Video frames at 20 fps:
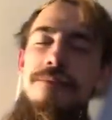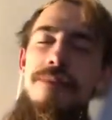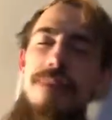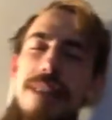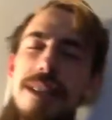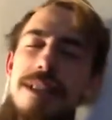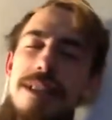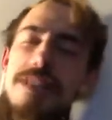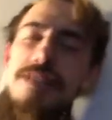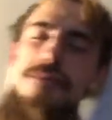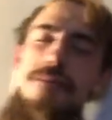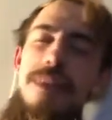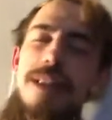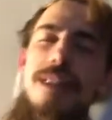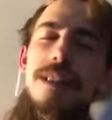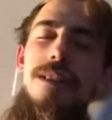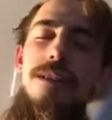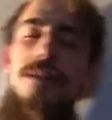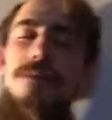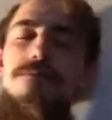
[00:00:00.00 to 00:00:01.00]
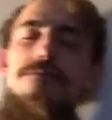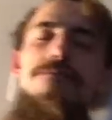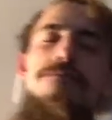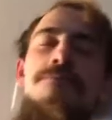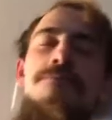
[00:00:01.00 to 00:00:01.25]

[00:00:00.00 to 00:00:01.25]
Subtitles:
And the smell.